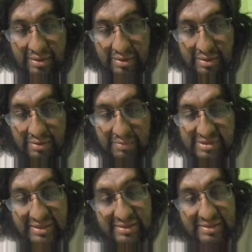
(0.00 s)

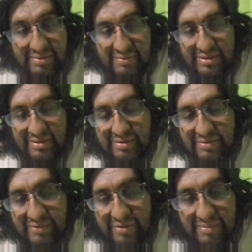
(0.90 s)
represented with
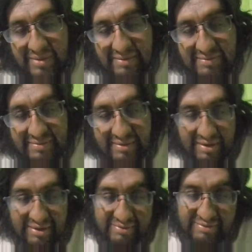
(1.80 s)
4 bits,
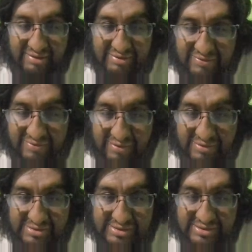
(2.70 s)
and it says
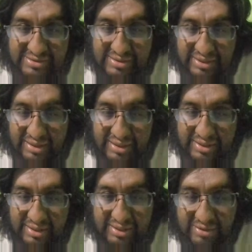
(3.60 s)
false,
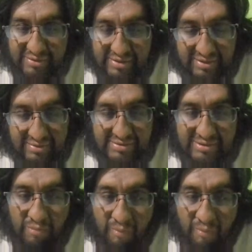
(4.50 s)
and it continues.